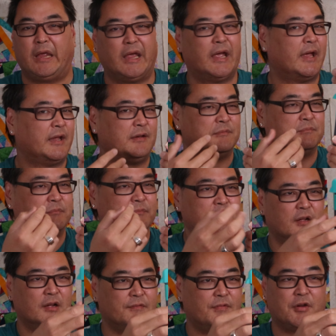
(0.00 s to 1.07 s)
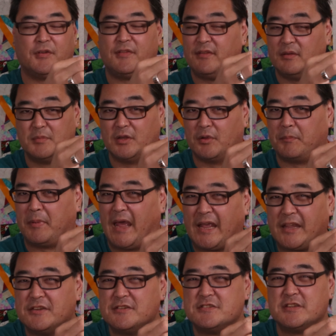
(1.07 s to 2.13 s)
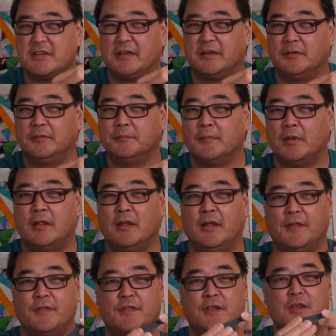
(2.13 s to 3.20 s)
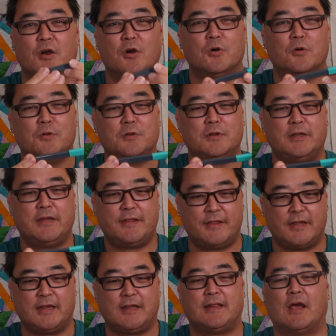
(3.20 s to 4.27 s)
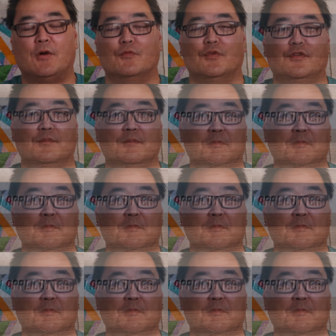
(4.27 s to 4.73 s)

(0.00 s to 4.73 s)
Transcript: and a very similar packaging. The only thing that was